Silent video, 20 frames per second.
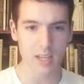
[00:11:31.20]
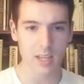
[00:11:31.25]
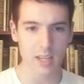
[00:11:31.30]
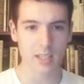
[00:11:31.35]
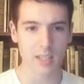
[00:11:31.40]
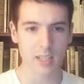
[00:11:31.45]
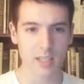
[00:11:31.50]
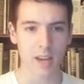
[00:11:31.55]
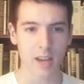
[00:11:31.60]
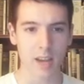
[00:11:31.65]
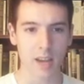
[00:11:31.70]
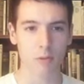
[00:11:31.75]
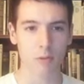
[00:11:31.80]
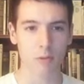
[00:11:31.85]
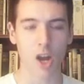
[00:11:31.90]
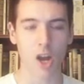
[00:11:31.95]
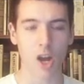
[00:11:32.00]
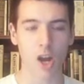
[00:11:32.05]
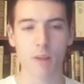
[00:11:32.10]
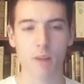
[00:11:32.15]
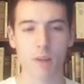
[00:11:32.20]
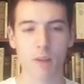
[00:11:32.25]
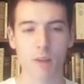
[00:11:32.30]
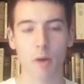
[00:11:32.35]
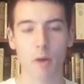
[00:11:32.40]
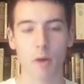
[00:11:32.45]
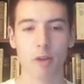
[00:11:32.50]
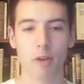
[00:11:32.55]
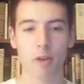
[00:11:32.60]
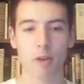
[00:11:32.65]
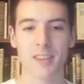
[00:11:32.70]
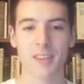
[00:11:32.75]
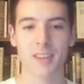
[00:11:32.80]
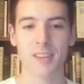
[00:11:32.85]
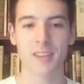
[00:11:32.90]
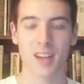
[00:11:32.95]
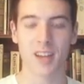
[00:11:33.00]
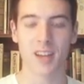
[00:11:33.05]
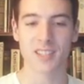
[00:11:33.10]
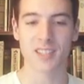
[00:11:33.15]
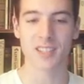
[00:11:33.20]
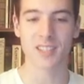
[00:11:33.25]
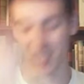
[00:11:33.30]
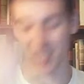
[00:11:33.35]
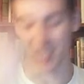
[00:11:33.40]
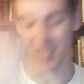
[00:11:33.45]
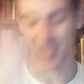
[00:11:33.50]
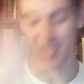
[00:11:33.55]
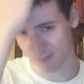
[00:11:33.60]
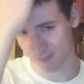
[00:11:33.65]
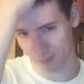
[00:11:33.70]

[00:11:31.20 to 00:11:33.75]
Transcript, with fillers: Yeah, Caruana probably recognized that